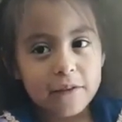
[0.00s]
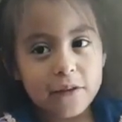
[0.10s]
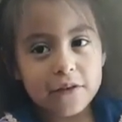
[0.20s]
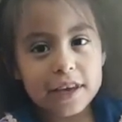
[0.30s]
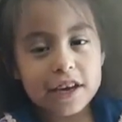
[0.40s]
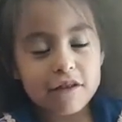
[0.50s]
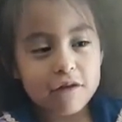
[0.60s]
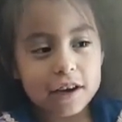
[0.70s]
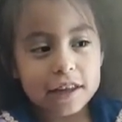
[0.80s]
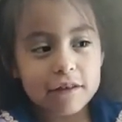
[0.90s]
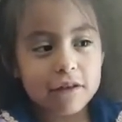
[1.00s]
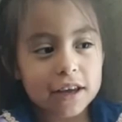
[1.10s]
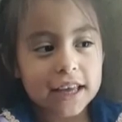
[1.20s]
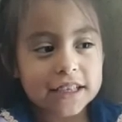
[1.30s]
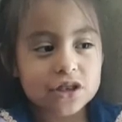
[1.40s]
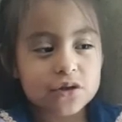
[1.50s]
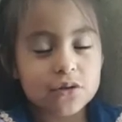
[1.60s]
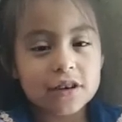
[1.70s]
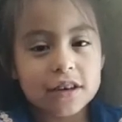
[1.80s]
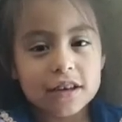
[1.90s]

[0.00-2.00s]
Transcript: we can learn a lot at school.